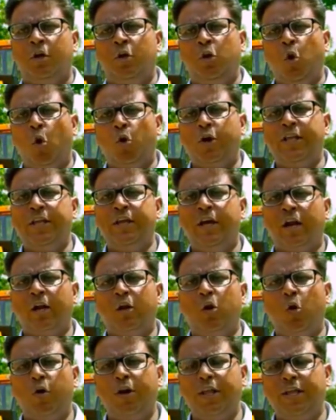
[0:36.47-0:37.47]
loading,
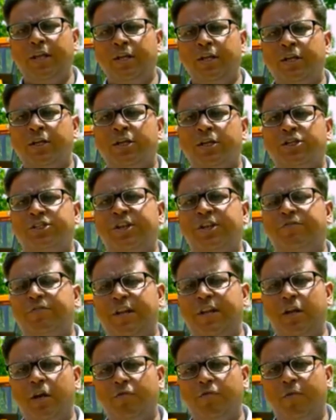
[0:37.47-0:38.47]
unloading,
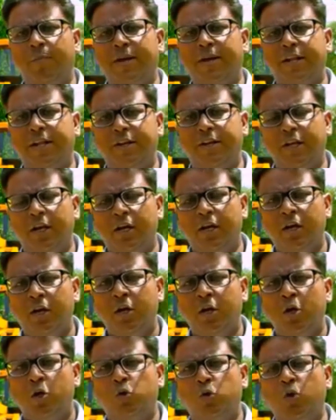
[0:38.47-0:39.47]
shifting of a material
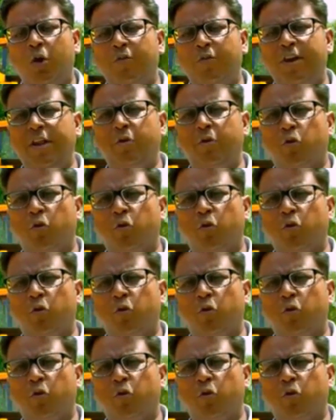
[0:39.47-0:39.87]
to a very